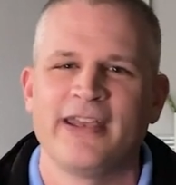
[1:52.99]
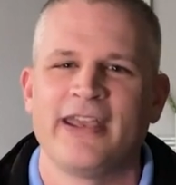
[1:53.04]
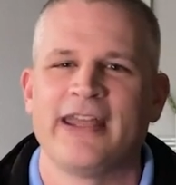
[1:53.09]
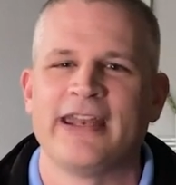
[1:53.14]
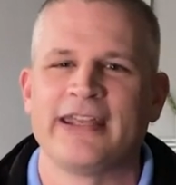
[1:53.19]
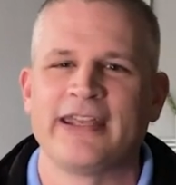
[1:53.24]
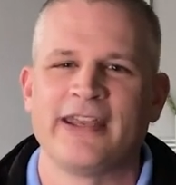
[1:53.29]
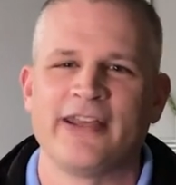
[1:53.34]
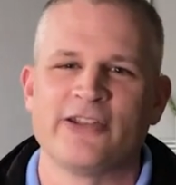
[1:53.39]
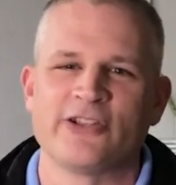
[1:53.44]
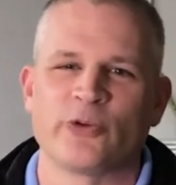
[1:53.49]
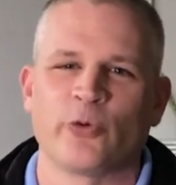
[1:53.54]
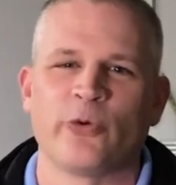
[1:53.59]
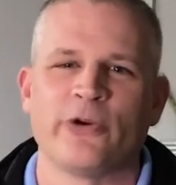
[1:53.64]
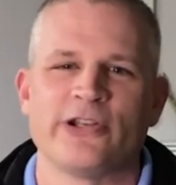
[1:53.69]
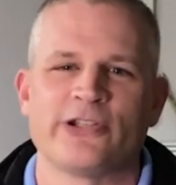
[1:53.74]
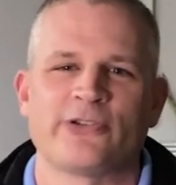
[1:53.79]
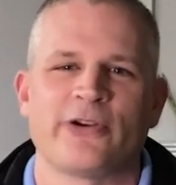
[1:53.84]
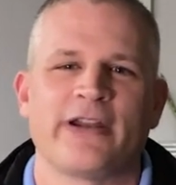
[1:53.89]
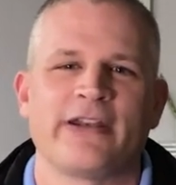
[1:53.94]
And again, so we're
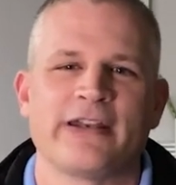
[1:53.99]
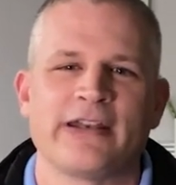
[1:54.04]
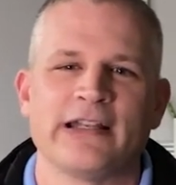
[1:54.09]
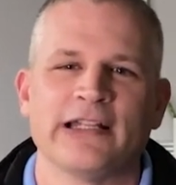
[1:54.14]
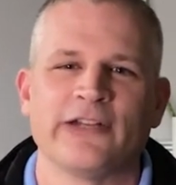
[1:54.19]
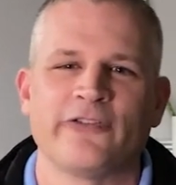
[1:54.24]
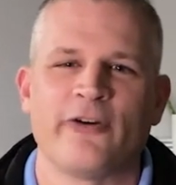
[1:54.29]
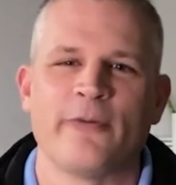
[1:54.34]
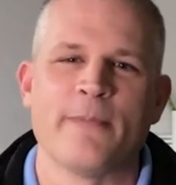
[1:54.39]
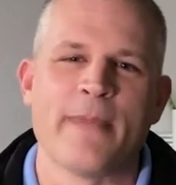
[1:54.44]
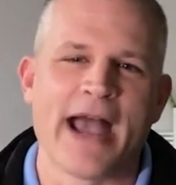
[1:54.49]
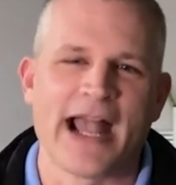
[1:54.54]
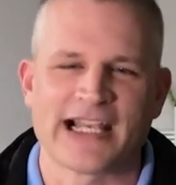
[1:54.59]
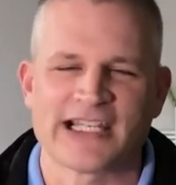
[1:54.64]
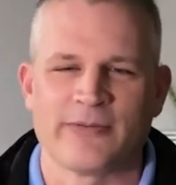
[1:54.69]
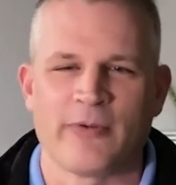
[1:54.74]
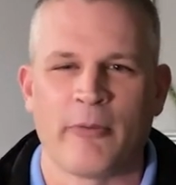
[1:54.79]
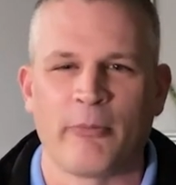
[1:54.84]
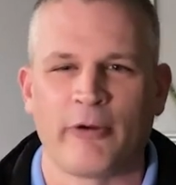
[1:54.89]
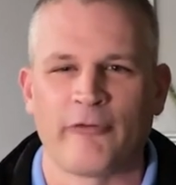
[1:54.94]
just trying to deliver
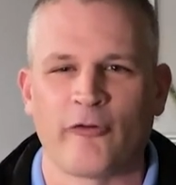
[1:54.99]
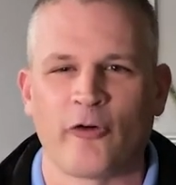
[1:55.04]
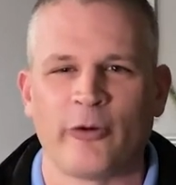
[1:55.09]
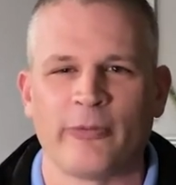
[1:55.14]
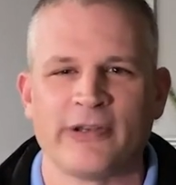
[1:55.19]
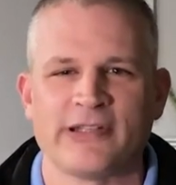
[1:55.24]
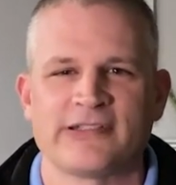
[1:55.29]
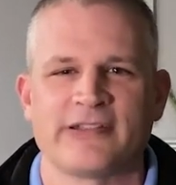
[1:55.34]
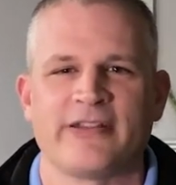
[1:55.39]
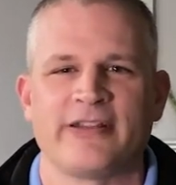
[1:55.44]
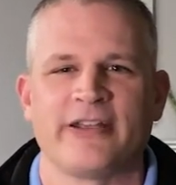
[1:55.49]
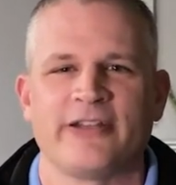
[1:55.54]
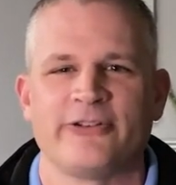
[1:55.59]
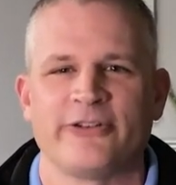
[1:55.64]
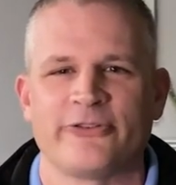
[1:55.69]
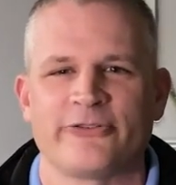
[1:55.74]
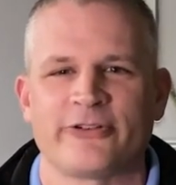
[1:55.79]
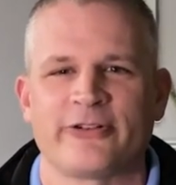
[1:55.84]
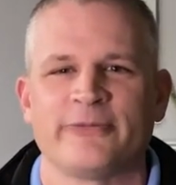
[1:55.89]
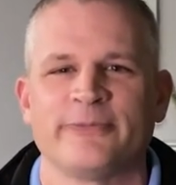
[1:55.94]
maximum performance to the end
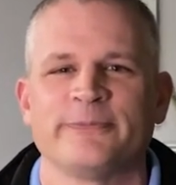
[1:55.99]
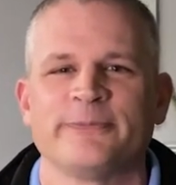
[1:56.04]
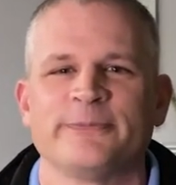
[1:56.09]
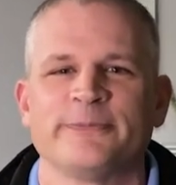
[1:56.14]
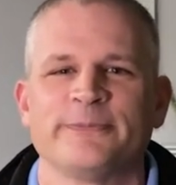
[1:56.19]
user.